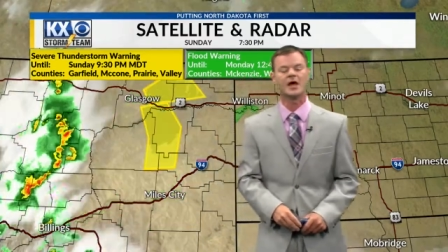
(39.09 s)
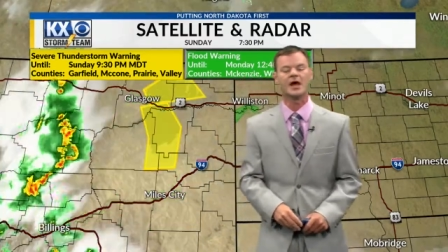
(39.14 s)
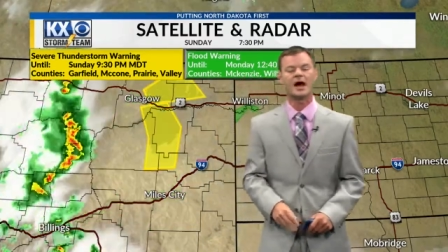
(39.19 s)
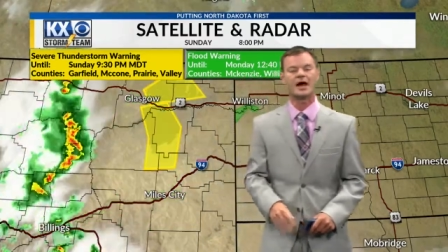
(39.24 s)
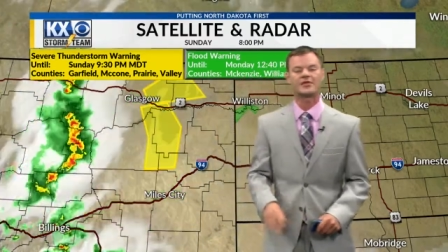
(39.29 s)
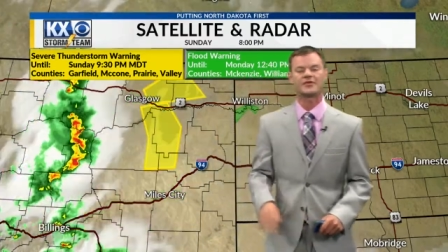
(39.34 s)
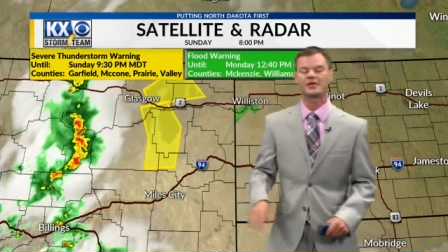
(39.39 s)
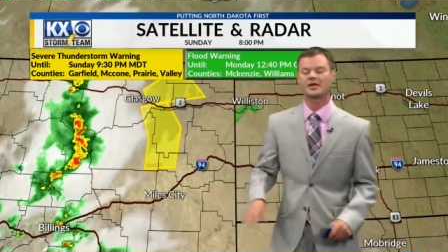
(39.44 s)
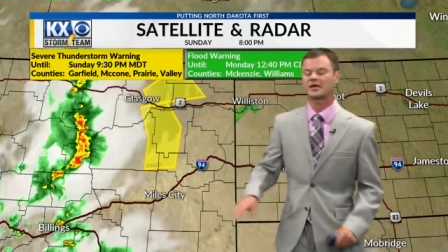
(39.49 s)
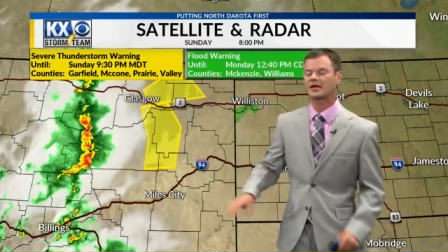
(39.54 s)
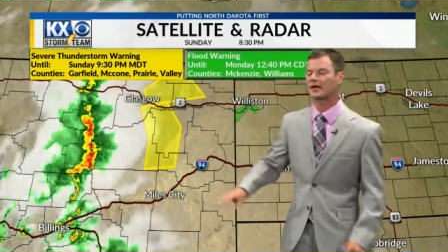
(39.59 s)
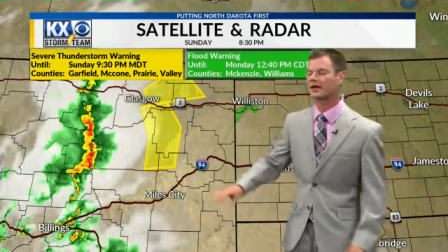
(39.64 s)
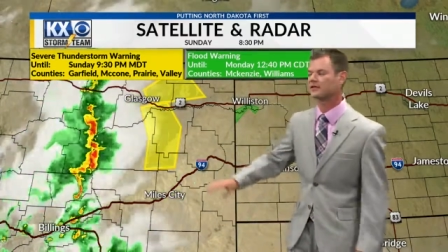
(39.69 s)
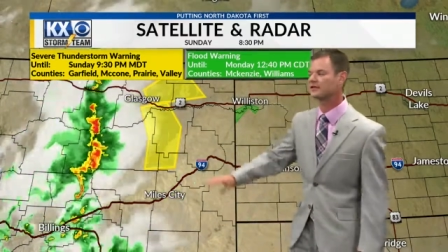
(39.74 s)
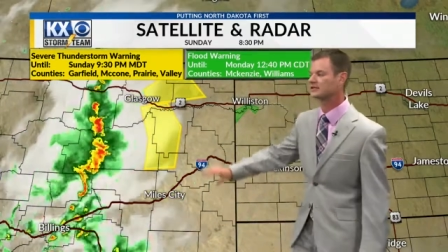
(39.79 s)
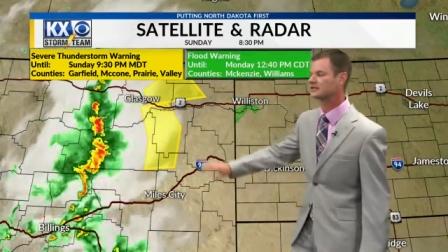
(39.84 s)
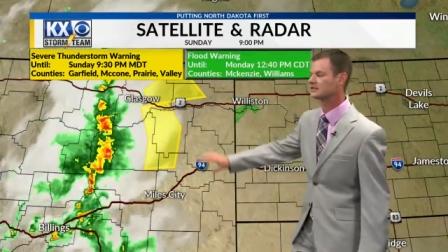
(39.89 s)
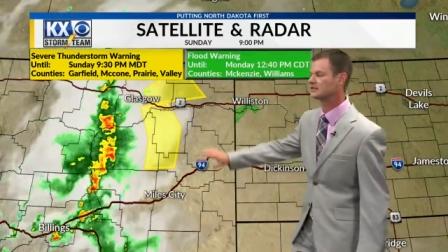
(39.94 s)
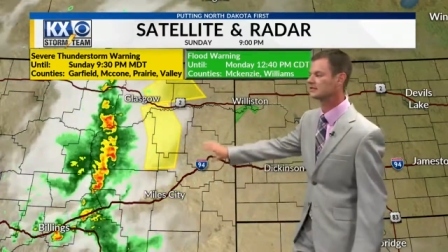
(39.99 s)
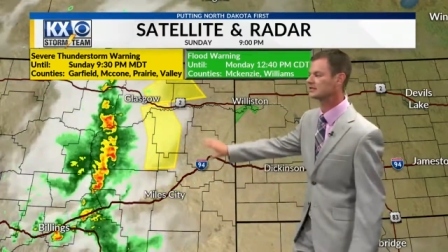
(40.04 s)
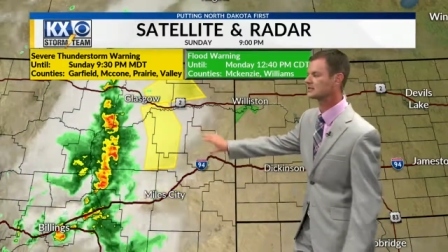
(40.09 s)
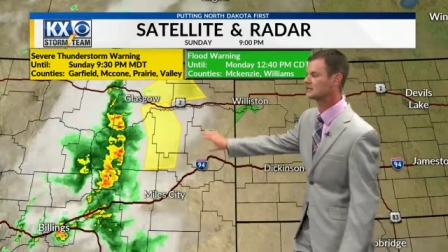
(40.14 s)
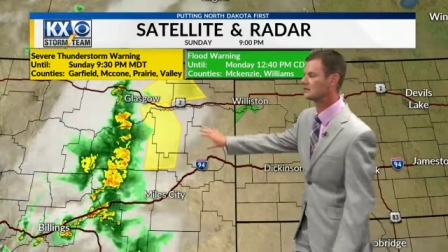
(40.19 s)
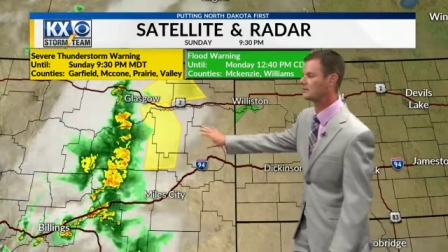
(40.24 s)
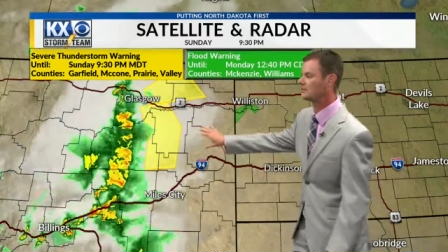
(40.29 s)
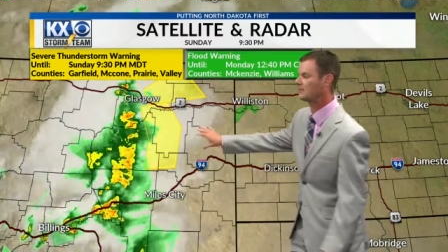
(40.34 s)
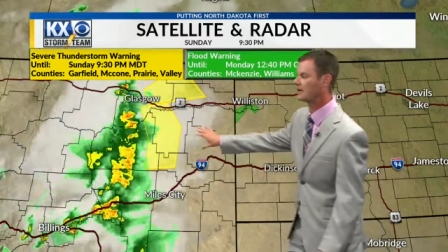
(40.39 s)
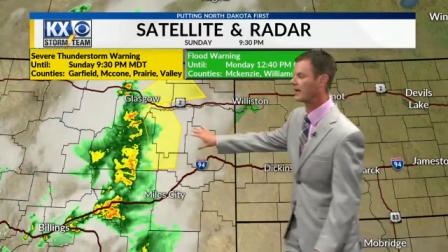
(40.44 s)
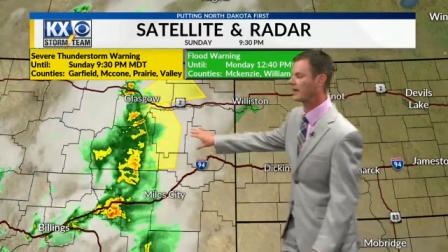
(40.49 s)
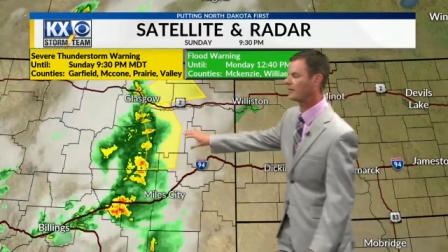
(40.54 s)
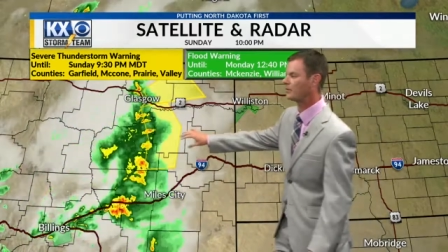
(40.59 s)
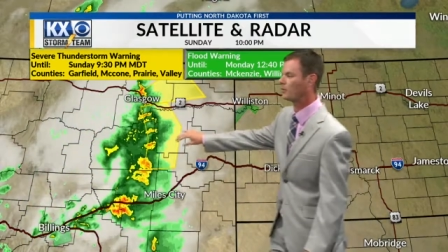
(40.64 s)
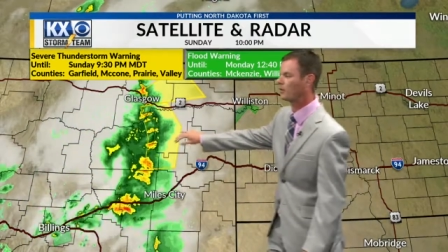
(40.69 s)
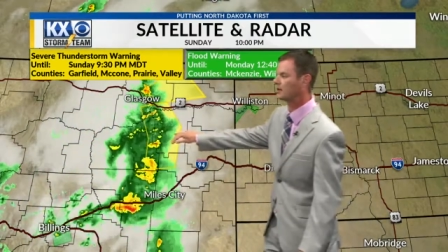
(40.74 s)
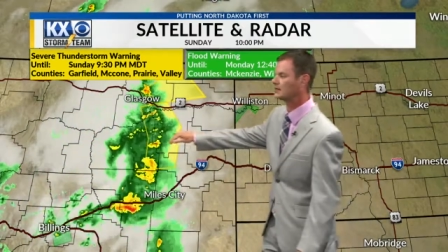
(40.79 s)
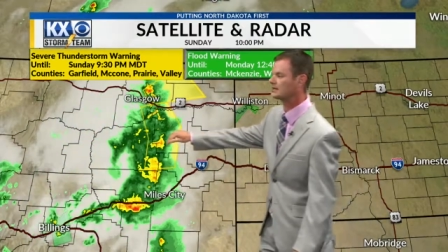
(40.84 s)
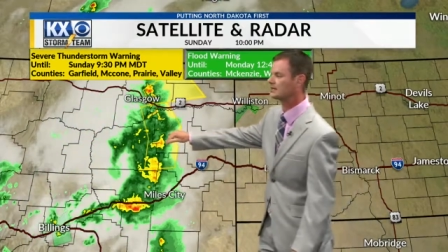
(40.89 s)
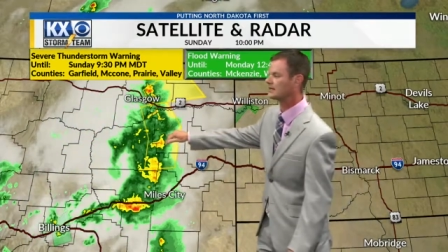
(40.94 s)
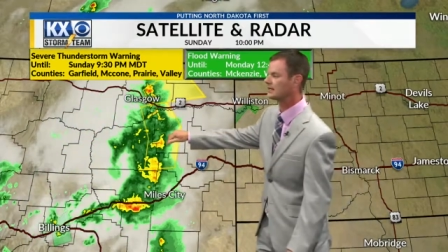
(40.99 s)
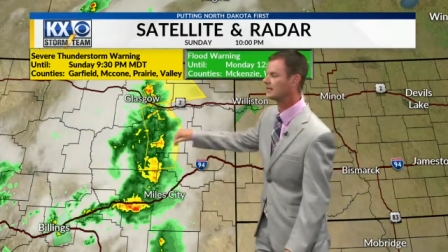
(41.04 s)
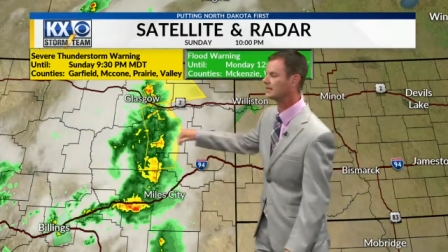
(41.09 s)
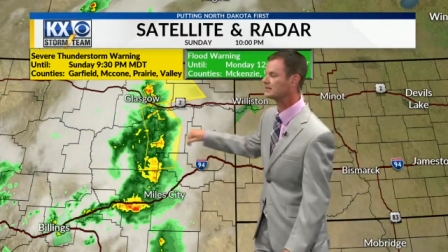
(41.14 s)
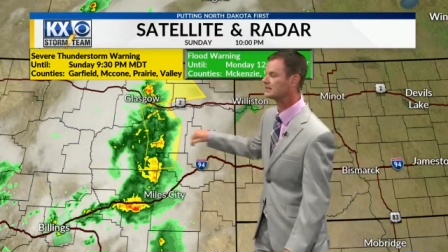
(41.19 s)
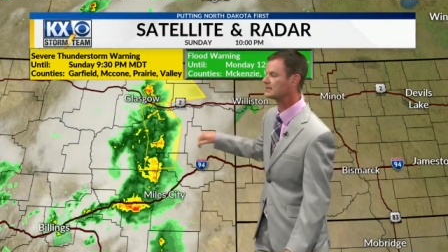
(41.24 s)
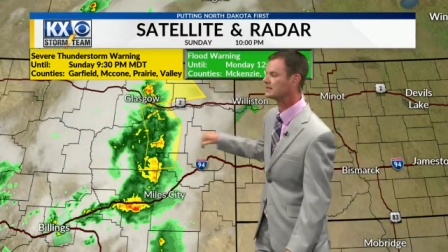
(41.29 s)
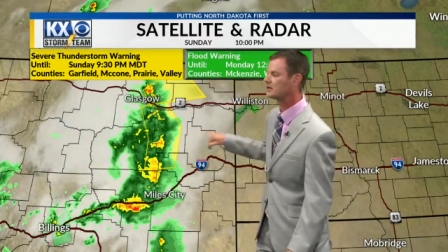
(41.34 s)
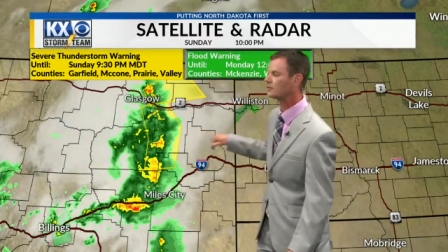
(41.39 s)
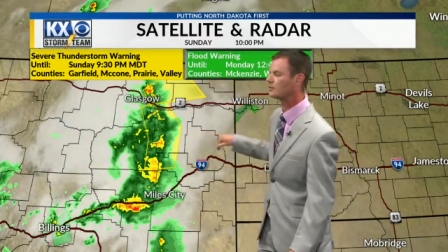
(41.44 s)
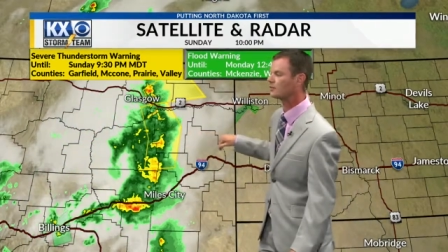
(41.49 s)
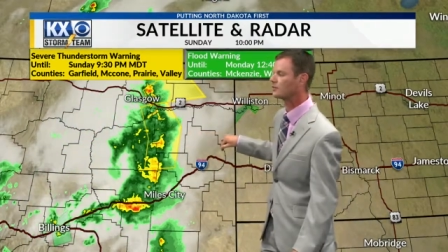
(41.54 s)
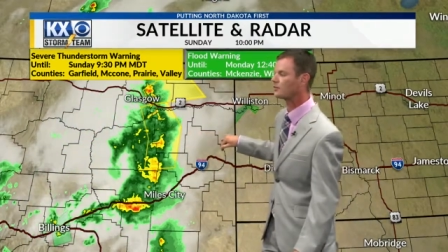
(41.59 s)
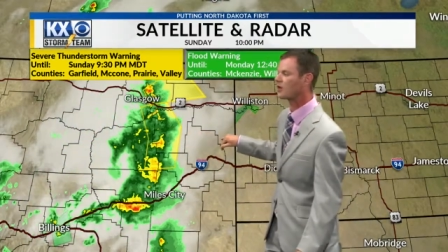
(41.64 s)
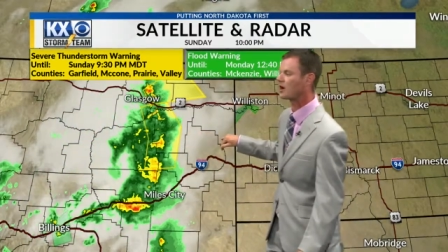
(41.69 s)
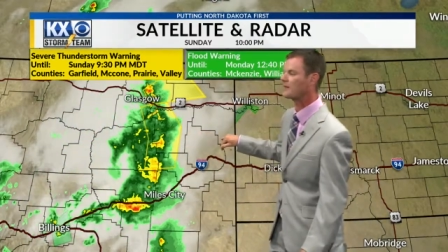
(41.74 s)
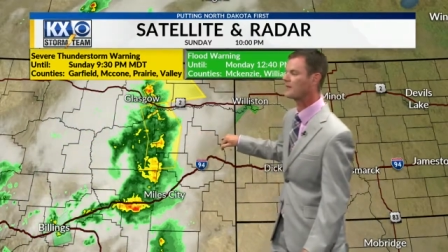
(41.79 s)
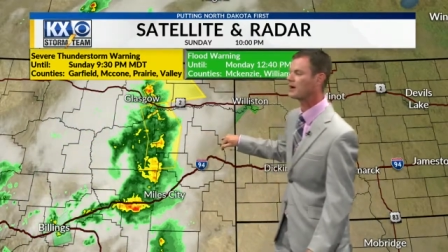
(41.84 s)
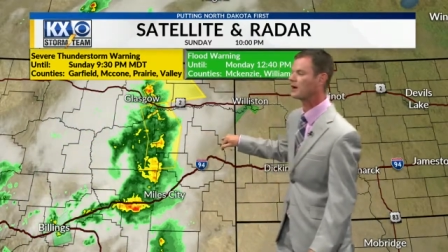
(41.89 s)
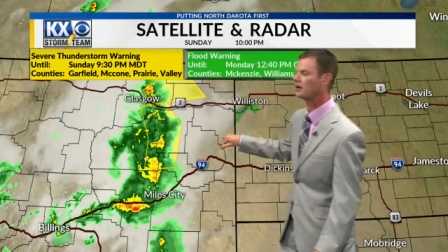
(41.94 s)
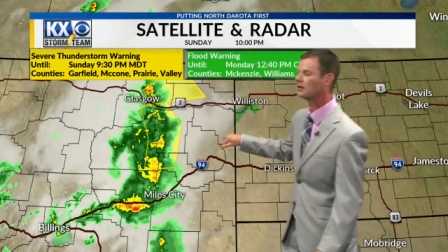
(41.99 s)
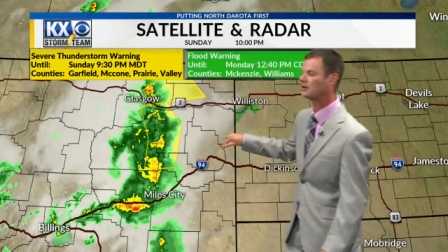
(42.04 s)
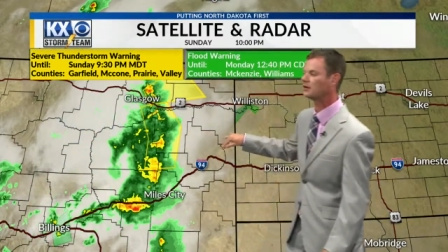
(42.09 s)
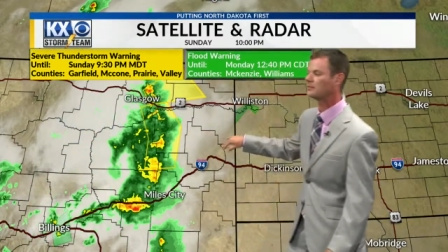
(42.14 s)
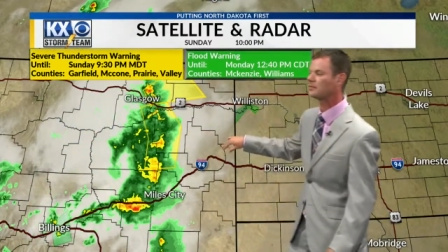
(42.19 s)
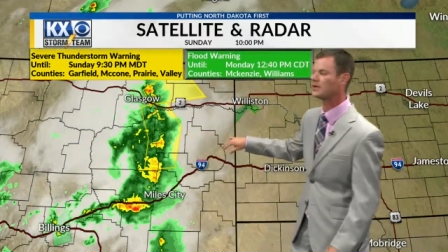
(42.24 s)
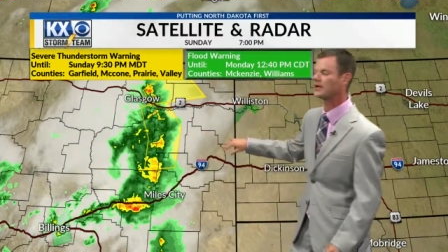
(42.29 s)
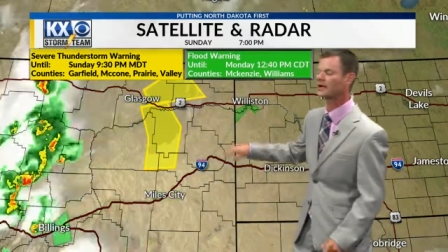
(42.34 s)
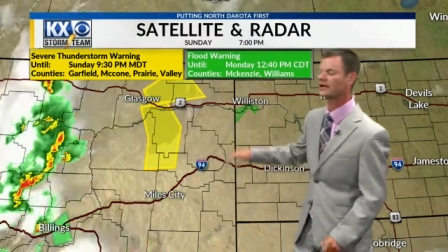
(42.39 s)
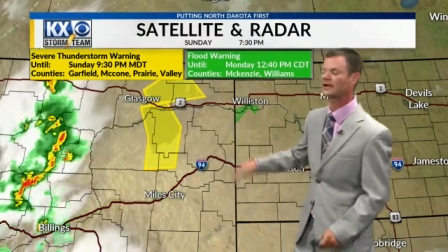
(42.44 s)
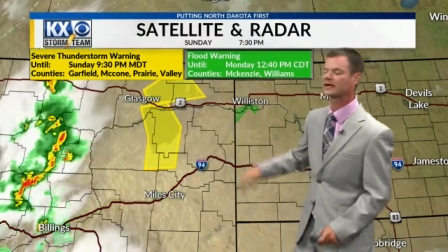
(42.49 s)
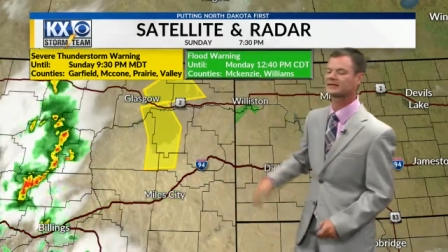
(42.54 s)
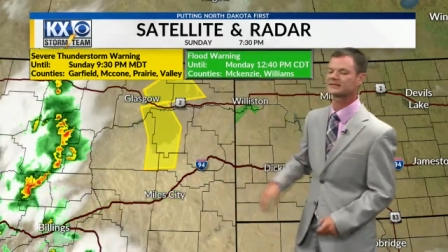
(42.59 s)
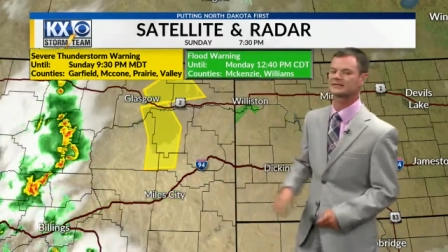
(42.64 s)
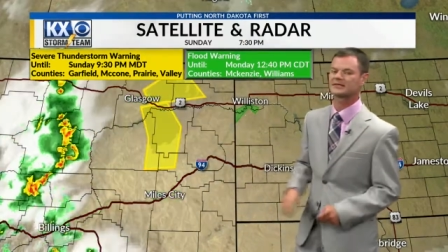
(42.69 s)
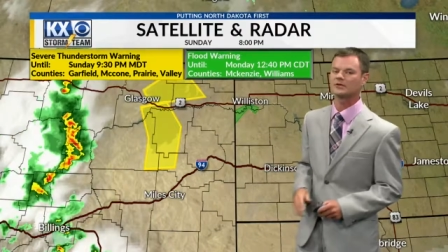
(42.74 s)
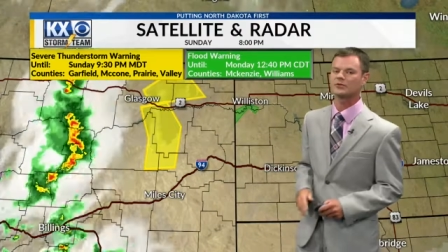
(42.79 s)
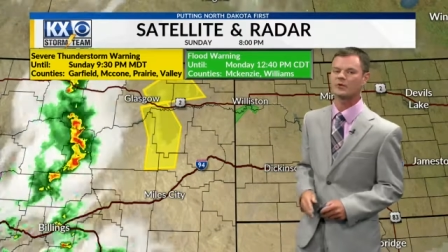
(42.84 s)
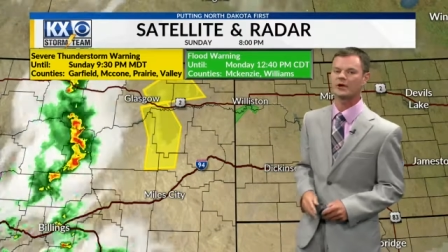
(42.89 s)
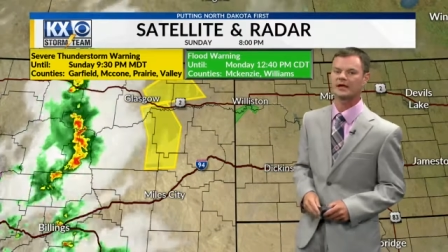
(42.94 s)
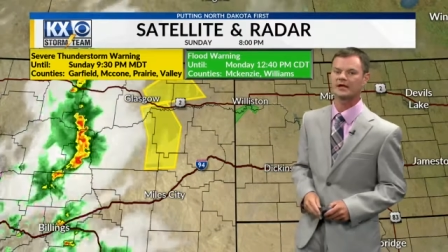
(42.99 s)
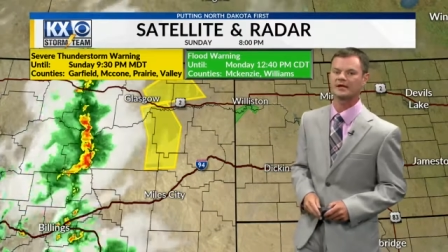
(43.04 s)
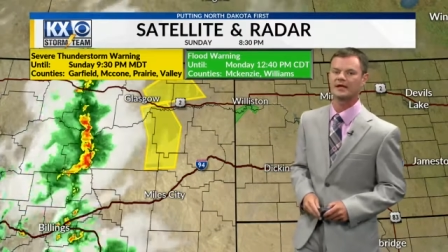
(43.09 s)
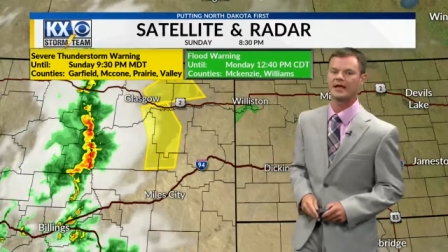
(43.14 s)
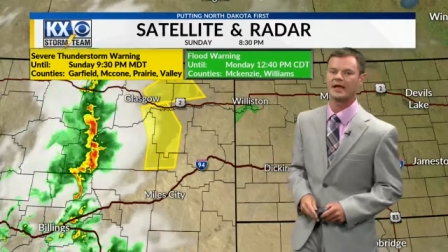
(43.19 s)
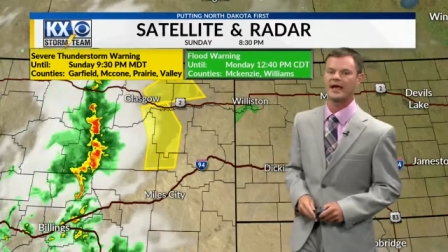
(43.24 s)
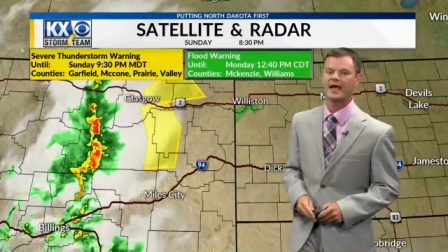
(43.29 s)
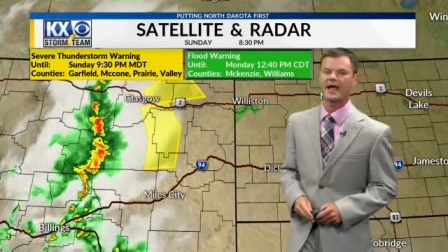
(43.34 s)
I think uh, this system, uh, once it gets here, will primarily be a gusty wind